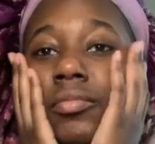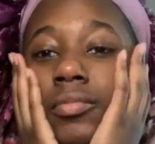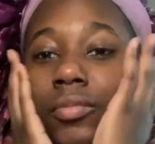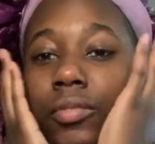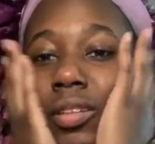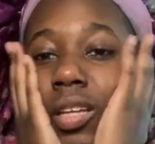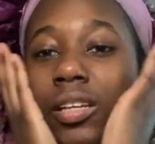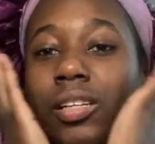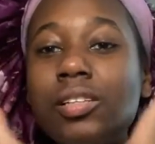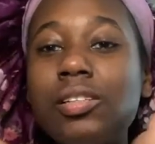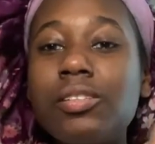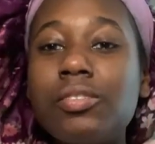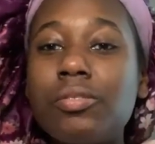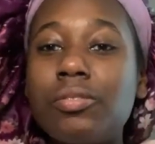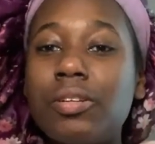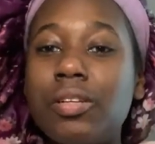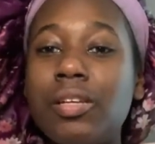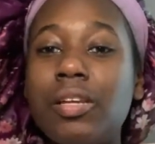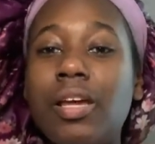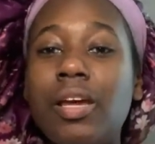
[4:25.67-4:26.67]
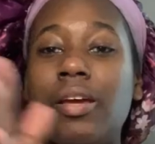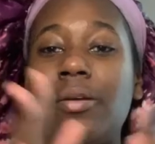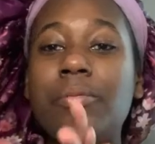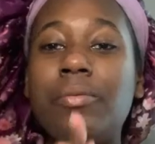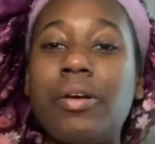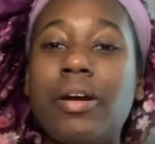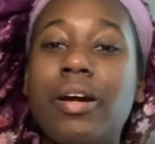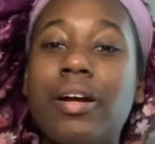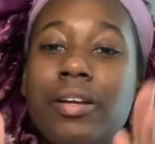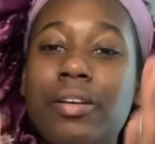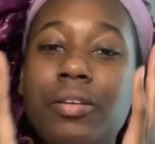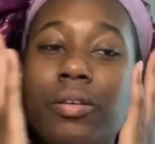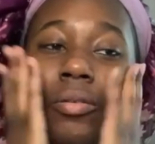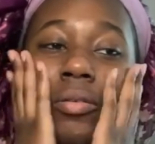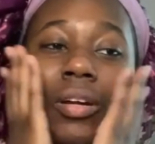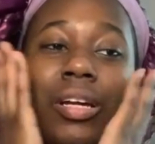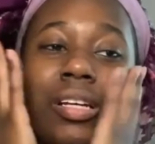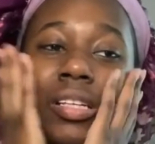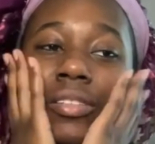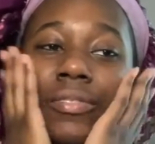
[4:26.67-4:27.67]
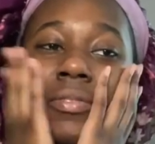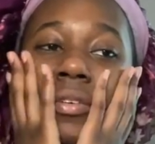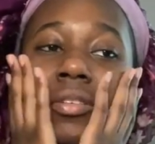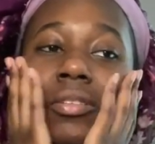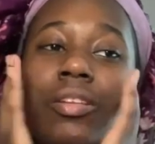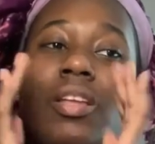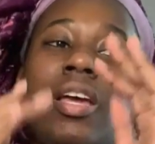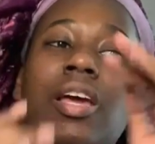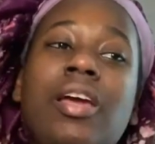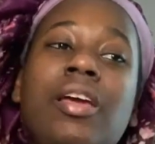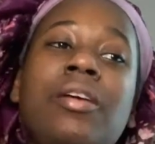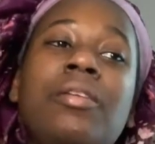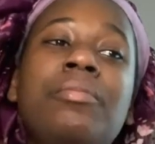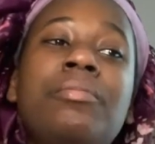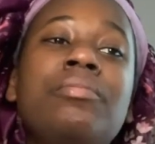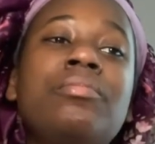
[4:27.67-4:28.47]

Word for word: This is on a day where I don't exfoliate.